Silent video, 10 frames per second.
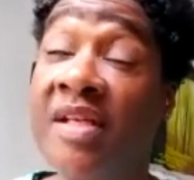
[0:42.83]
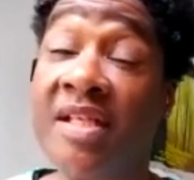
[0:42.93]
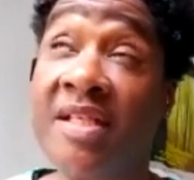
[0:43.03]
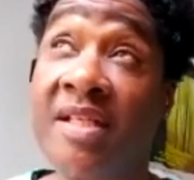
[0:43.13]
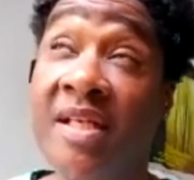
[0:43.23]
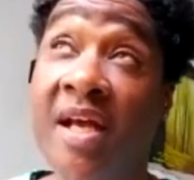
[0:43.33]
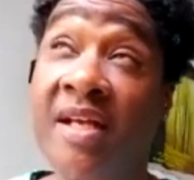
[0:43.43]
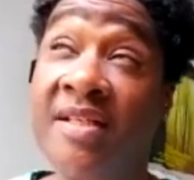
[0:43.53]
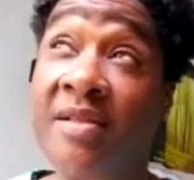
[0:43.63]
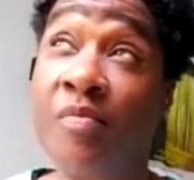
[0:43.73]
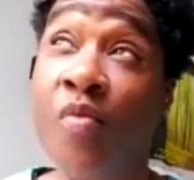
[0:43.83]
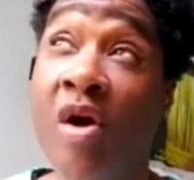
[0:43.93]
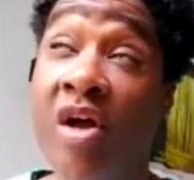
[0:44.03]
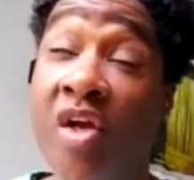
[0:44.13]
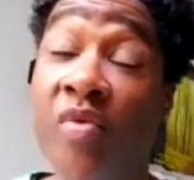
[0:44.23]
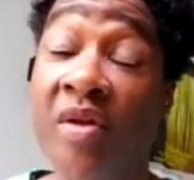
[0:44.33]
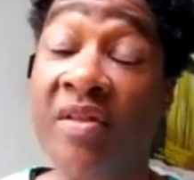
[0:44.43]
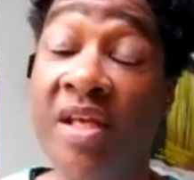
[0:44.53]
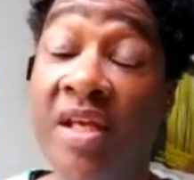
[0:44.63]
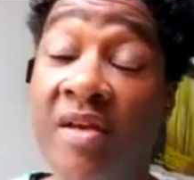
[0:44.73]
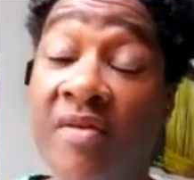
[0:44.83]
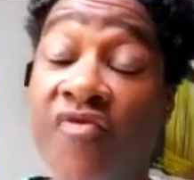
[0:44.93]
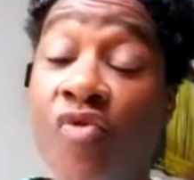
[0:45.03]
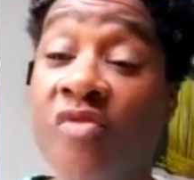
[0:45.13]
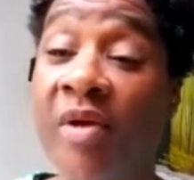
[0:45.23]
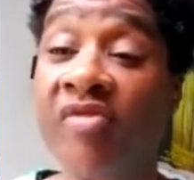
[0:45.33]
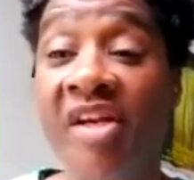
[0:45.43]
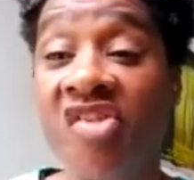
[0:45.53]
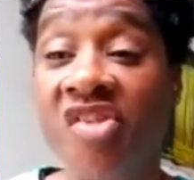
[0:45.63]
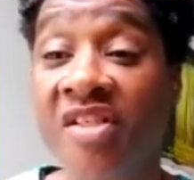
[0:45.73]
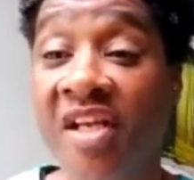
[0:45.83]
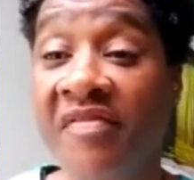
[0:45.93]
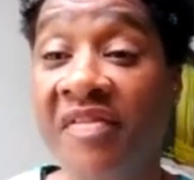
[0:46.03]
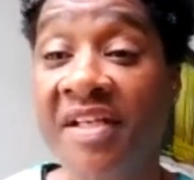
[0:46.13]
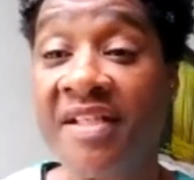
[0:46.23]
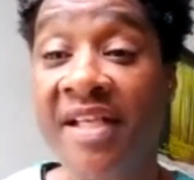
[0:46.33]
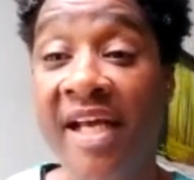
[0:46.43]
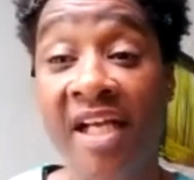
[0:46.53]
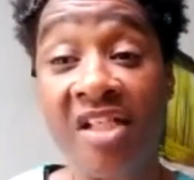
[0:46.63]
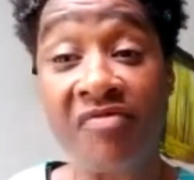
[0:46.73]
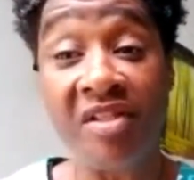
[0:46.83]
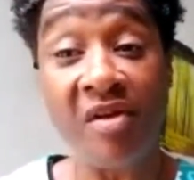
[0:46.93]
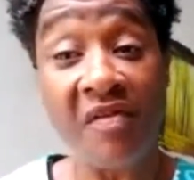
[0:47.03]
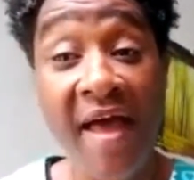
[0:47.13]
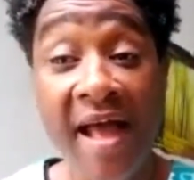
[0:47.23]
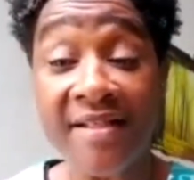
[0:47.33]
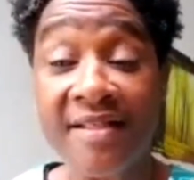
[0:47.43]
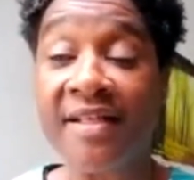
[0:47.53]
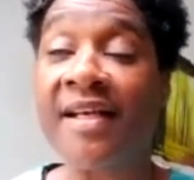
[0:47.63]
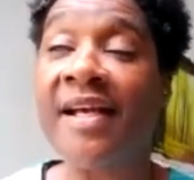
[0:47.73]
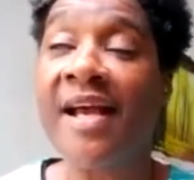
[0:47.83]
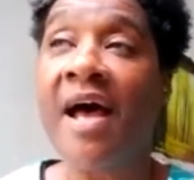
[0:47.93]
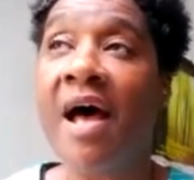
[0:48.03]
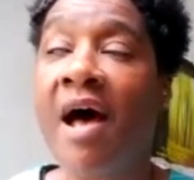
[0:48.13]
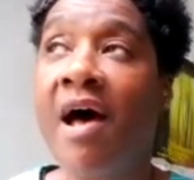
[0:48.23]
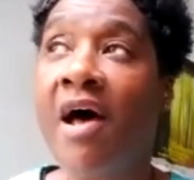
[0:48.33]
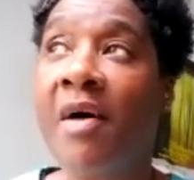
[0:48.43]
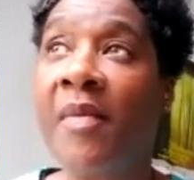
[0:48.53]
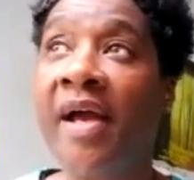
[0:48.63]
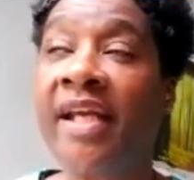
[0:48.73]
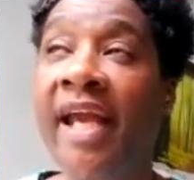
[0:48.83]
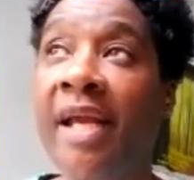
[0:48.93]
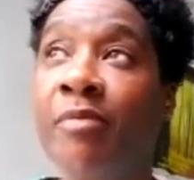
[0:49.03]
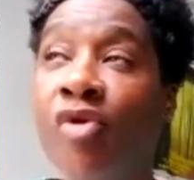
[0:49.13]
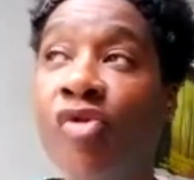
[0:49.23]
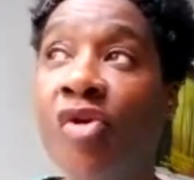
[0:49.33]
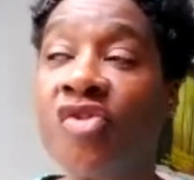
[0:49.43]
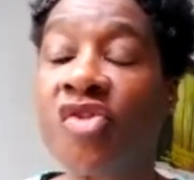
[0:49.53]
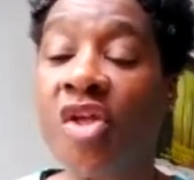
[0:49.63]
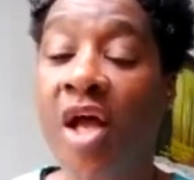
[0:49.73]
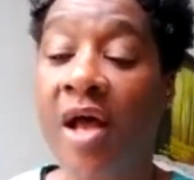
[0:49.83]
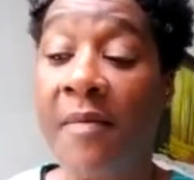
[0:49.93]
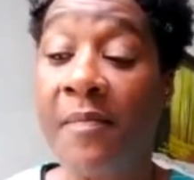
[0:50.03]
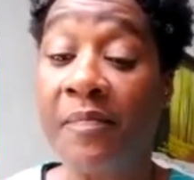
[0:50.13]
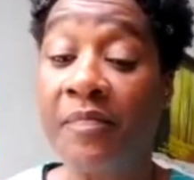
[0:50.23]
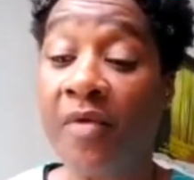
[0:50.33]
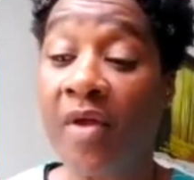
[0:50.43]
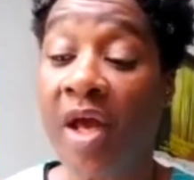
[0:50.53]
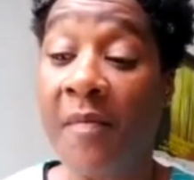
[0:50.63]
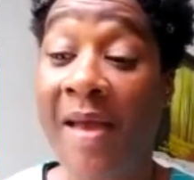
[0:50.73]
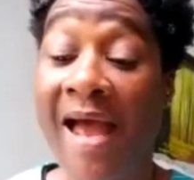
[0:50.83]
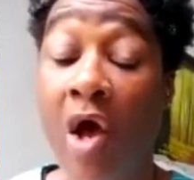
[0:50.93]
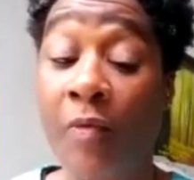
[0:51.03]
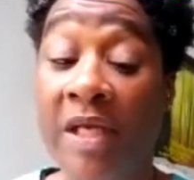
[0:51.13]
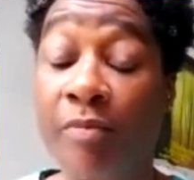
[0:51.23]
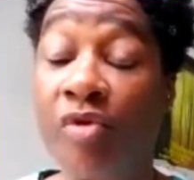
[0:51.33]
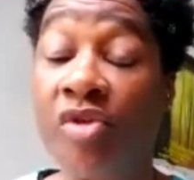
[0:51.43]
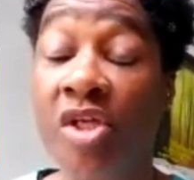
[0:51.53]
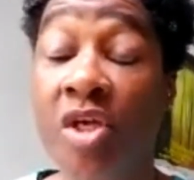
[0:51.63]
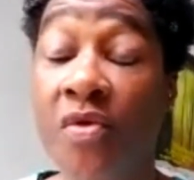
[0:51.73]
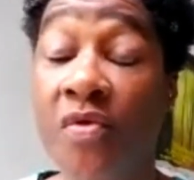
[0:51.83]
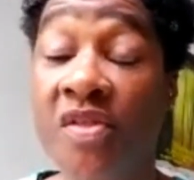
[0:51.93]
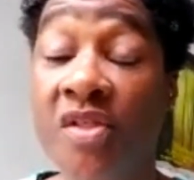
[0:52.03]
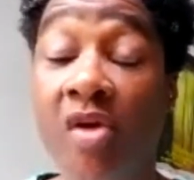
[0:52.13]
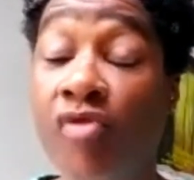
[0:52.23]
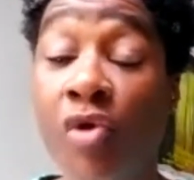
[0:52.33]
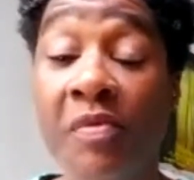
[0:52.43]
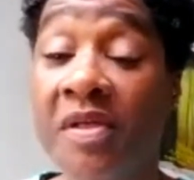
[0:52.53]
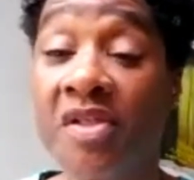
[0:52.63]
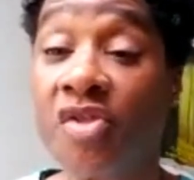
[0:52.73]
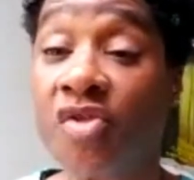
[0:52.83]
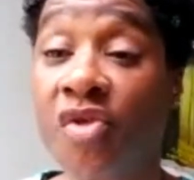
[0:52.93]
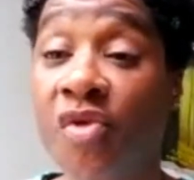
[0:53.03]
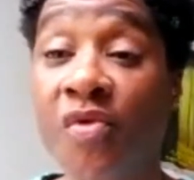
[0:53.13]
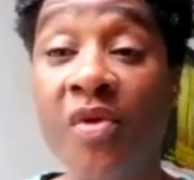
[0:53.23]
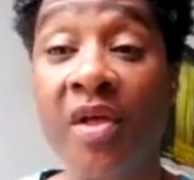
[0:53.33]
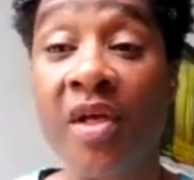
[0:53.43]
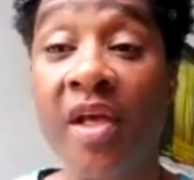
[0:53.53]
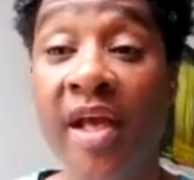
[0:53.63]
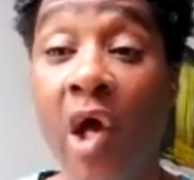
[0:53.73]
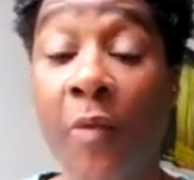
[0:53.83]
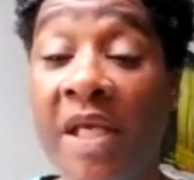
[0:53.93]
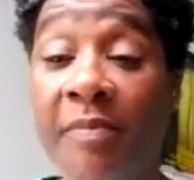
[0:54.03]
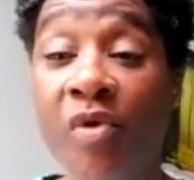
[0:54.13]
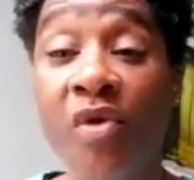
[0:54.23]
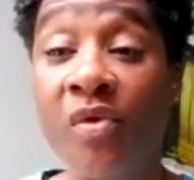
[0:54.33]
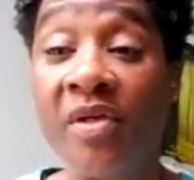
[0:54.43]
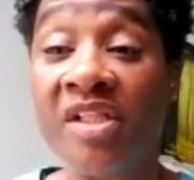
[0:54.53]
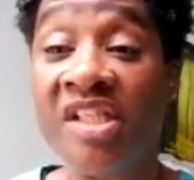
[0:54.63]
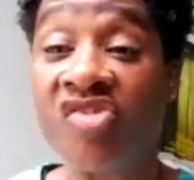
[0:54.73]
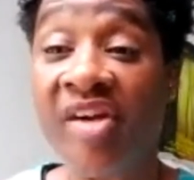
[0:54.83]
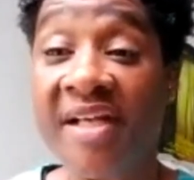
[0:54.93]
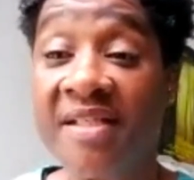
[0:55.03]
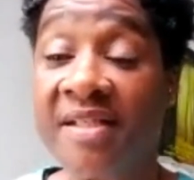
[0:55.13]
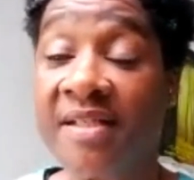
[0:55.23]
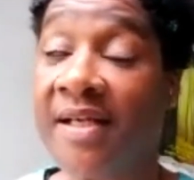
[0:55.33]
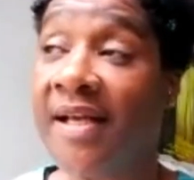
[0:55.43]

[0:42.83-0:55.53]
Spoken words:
did some work with the Forced Migration Service. And as a result of that, I came across how people used aromas to help people who were in distress.